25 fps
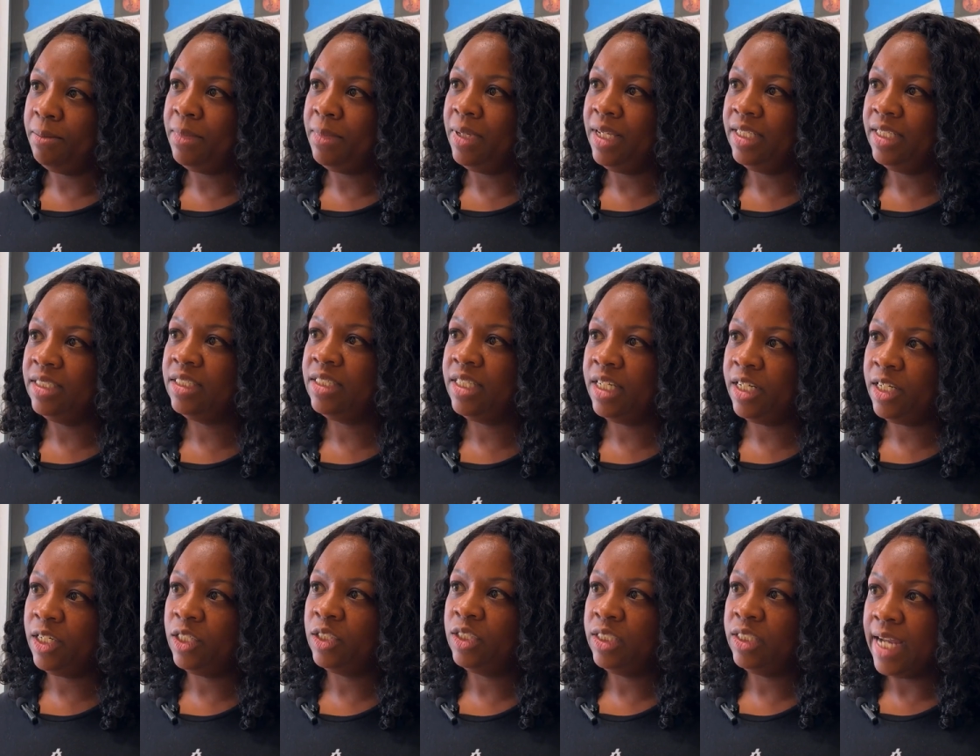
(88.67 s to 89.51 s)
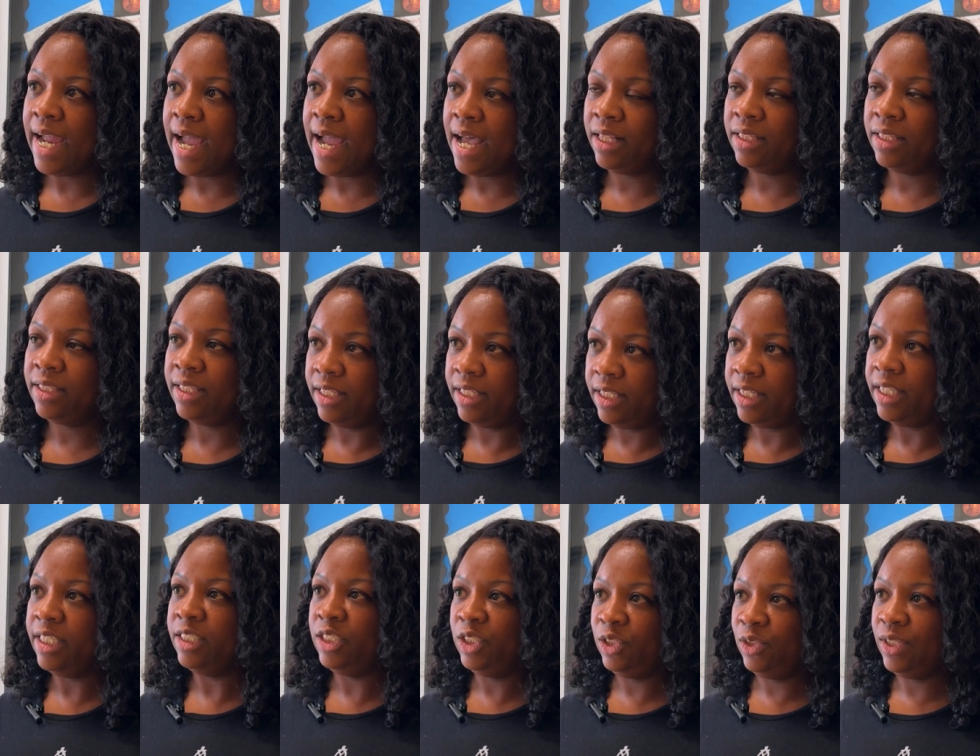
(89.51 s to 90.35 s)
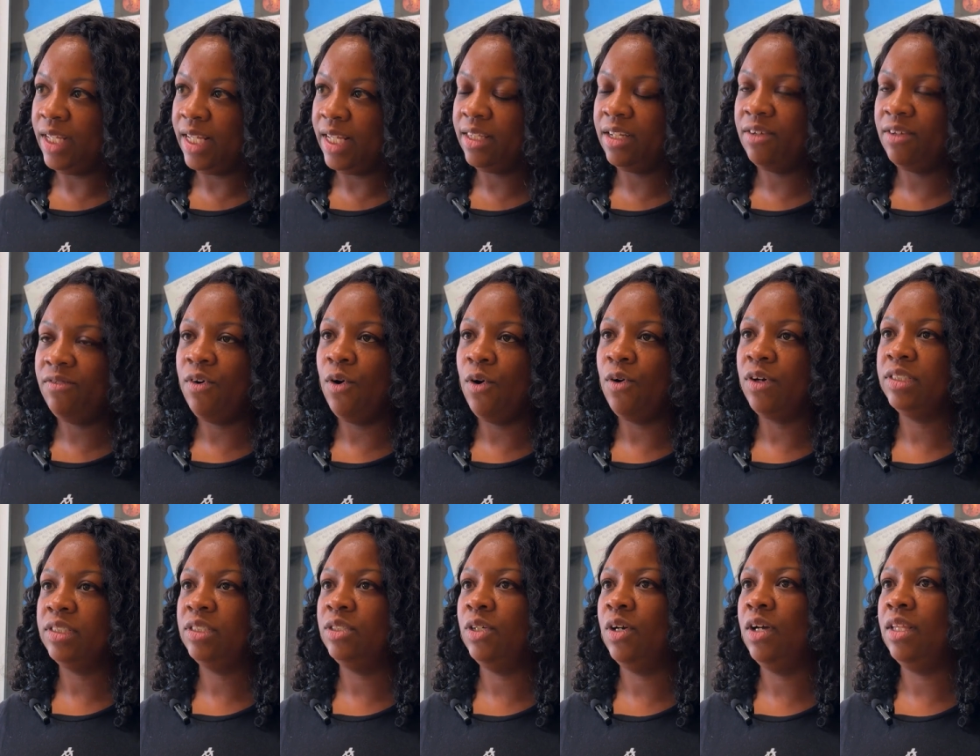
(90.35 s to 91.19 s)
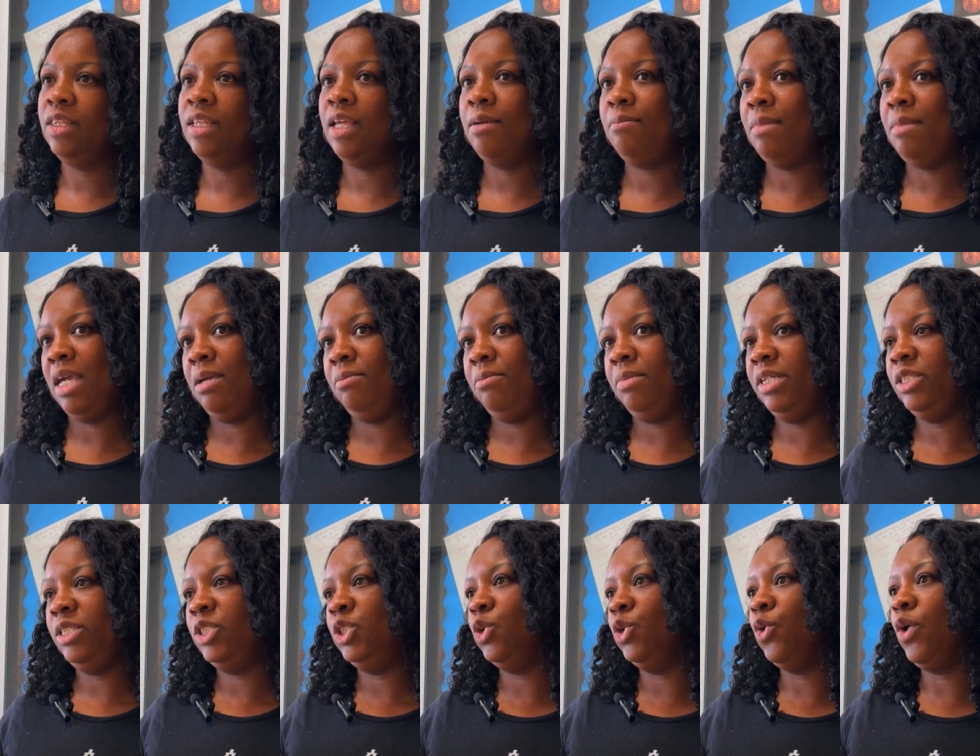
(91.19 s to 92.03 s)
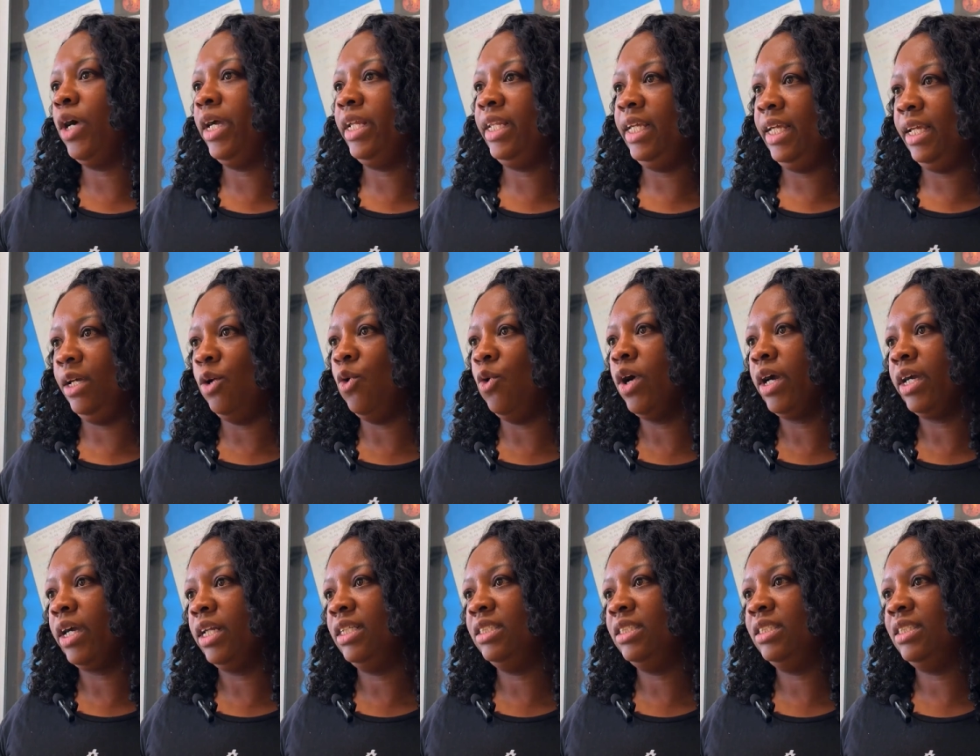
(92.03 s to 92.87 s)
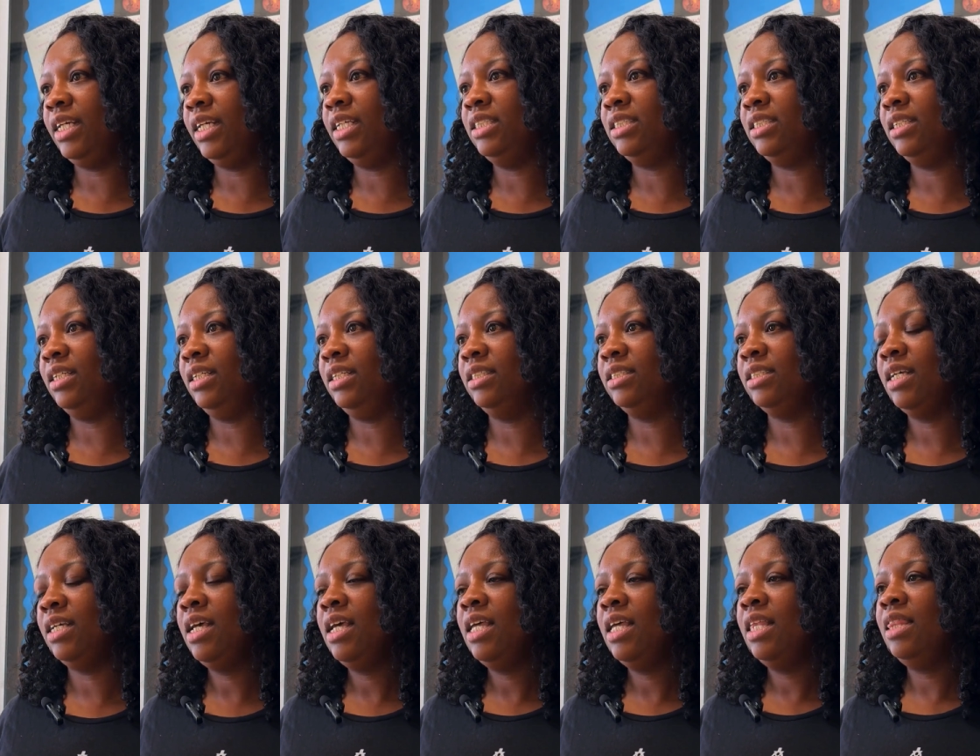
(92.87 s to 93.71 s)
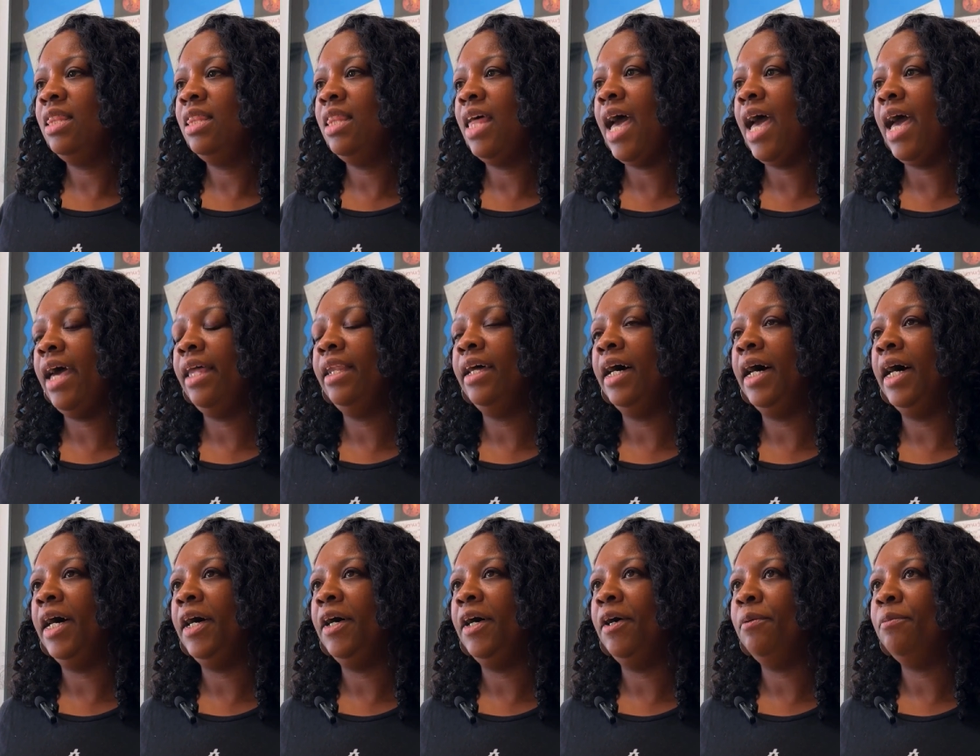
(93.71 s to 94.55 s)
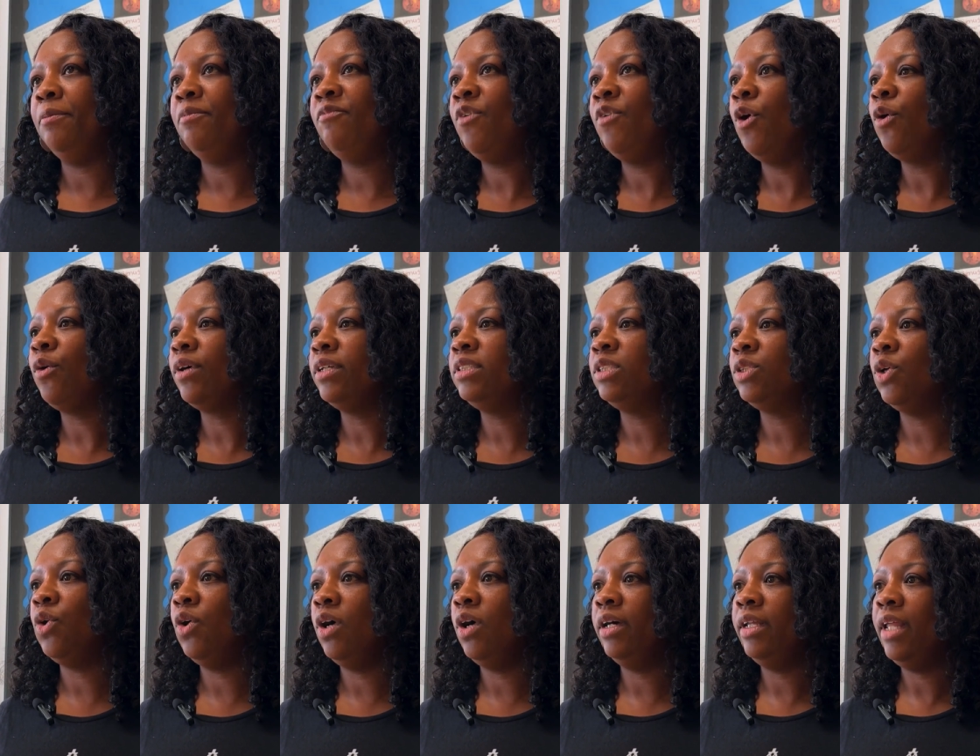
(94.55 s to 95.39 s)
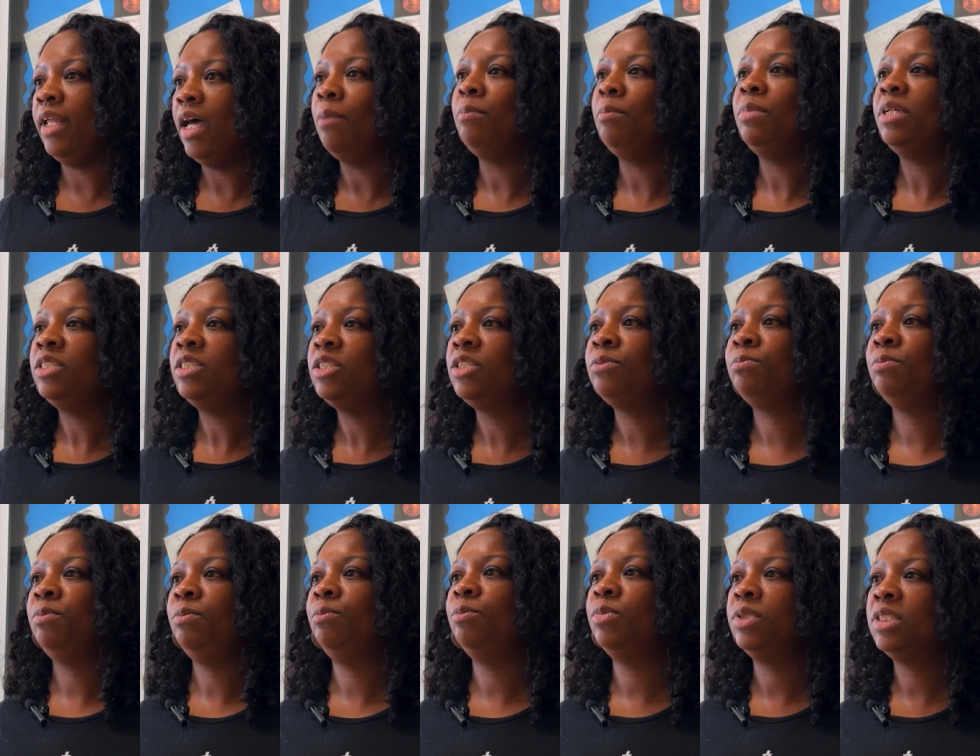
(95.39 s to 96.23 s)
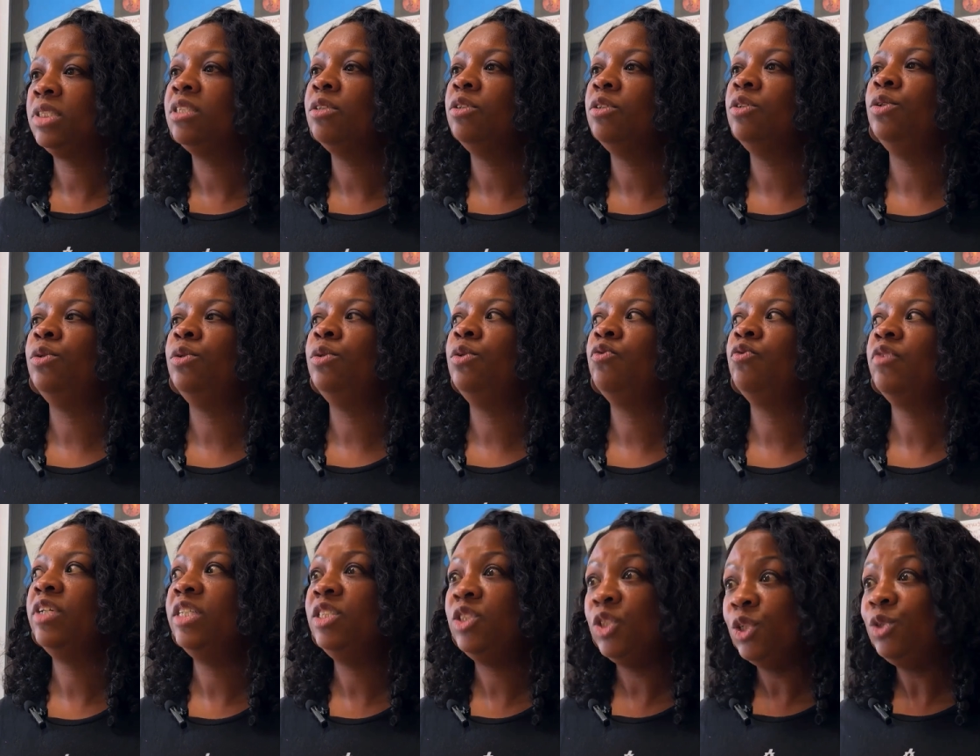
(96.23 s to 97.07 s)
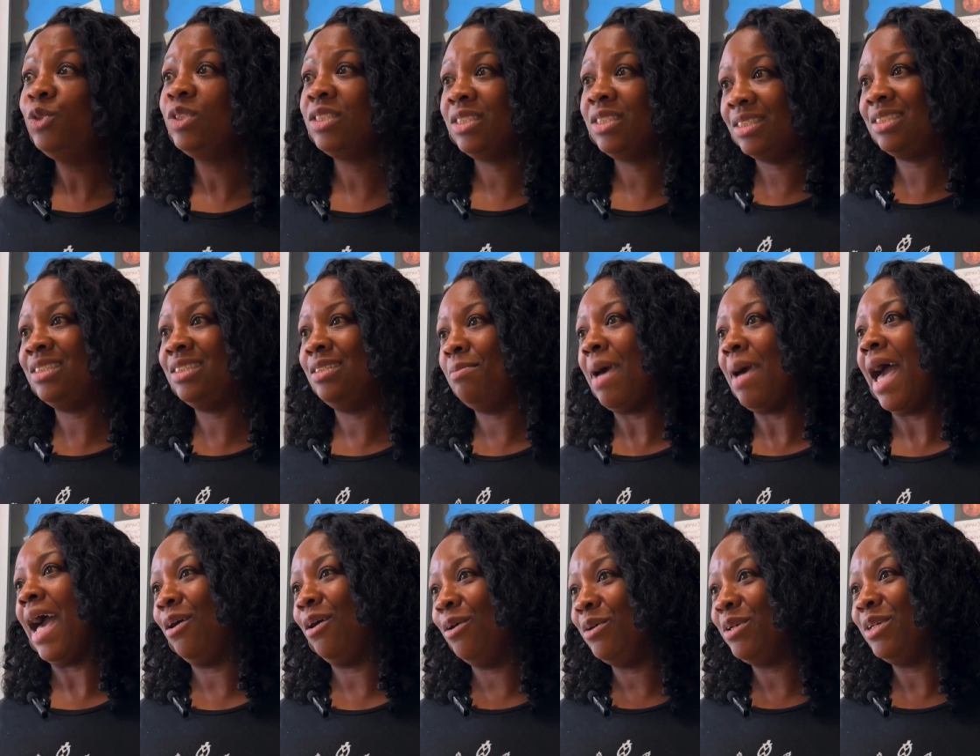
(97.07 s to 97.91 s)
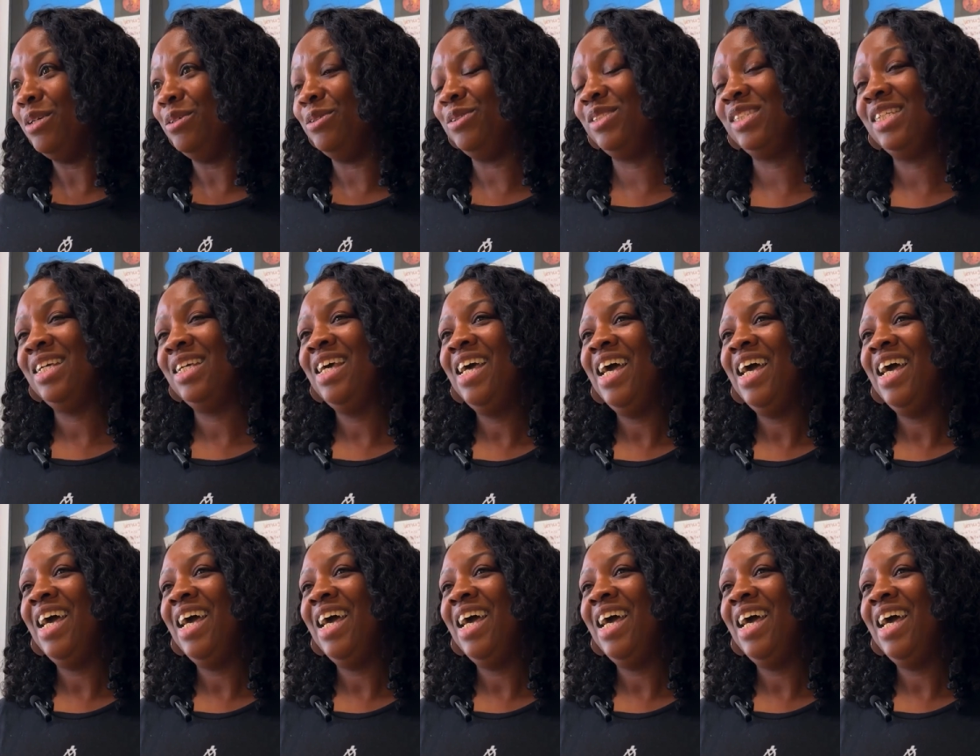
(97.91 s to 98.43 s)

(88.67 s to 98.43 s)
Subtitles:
is their child, the issue that they're focused on. They may be joining organizations that focus on helping to reduce tobacco use.